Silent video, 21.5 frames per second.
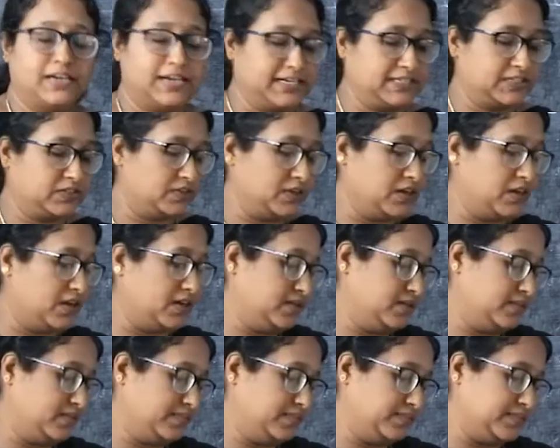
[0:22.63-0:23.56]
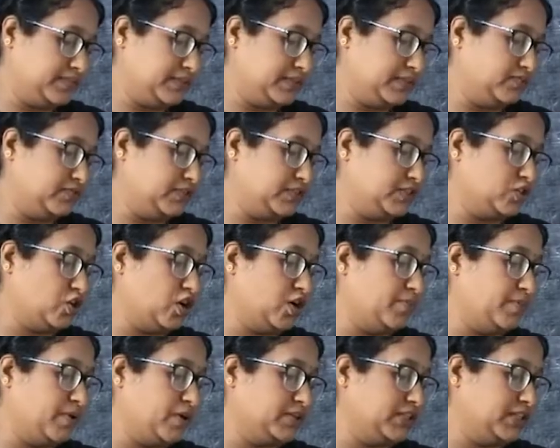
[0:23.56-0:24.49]
Next we saw
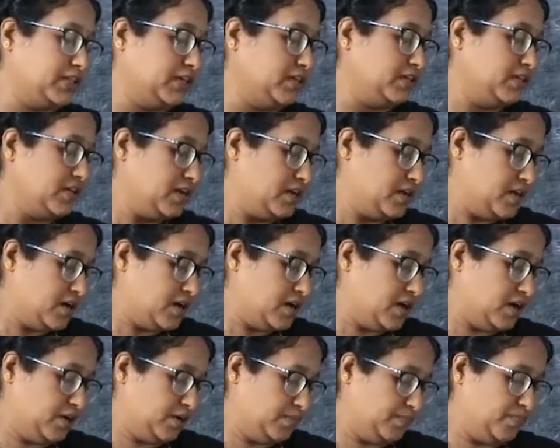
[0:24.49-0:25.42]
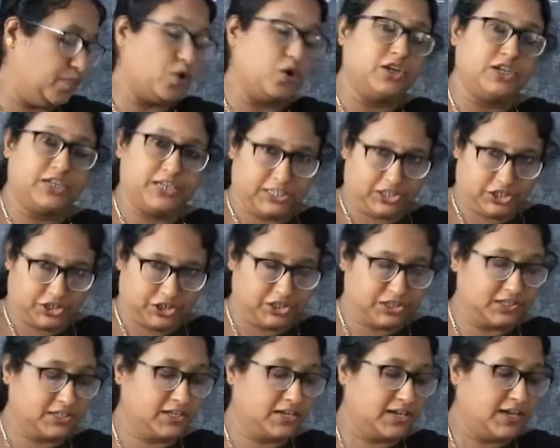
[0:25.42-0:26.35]
about the
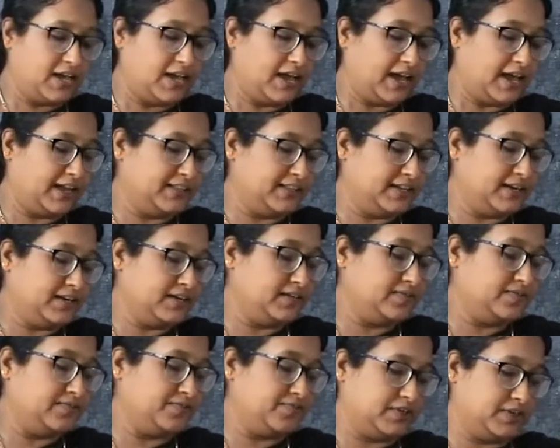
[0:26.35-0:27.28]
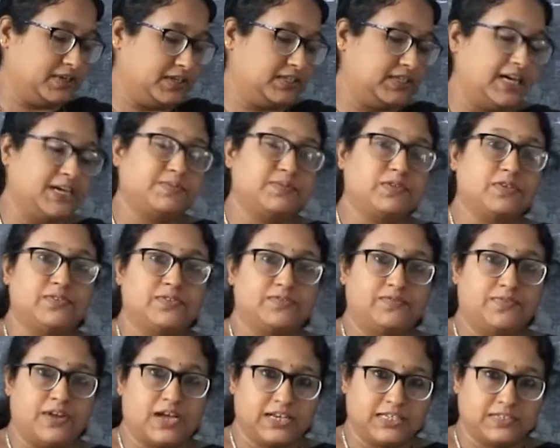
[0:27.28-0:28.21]
pollination, and then for types of the
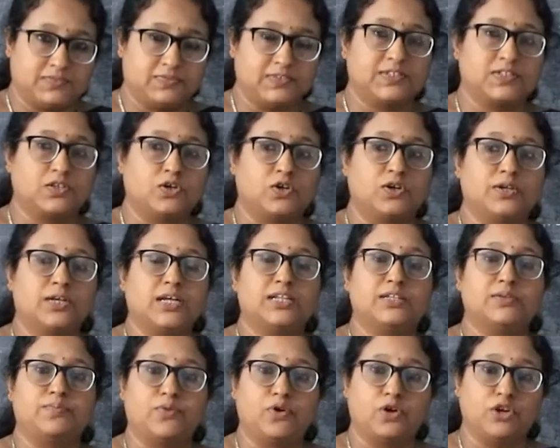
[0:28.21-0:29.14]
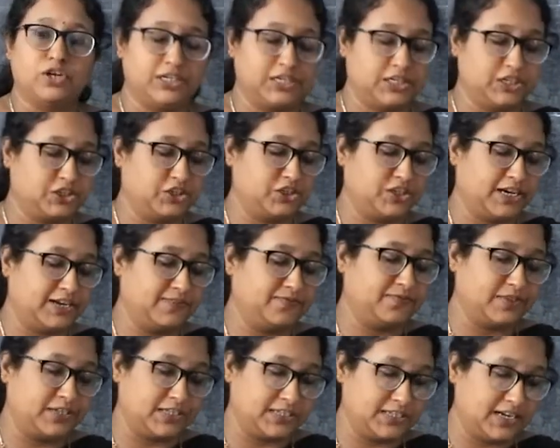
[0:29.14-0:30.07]
flowers we saw and the pollination and
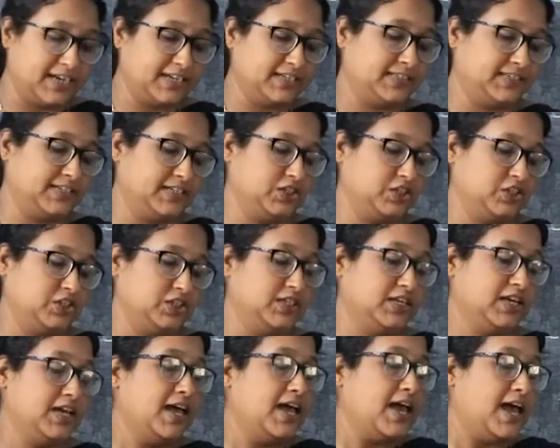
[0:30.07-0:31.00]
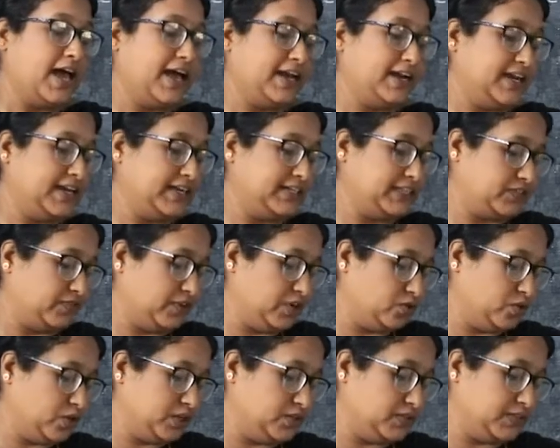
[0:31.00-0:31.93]
fertilization, and next we are
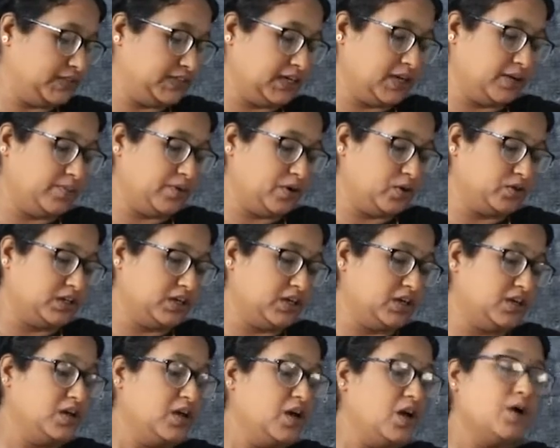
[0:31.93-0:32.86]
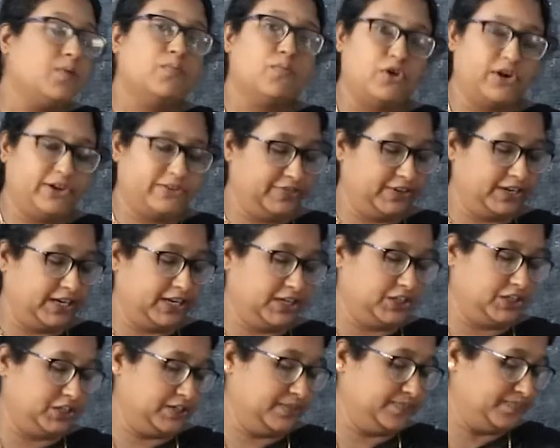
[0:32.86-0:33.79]
going to see about the
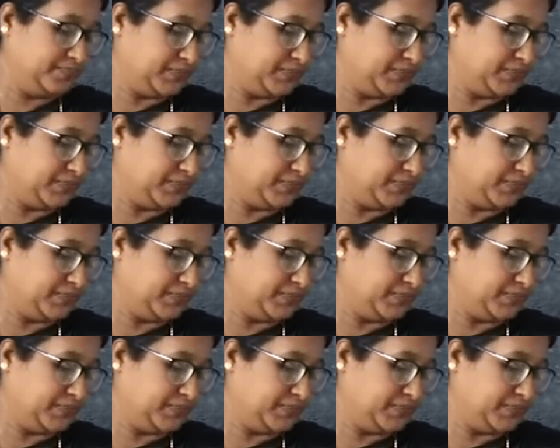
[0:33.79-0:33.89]
modification.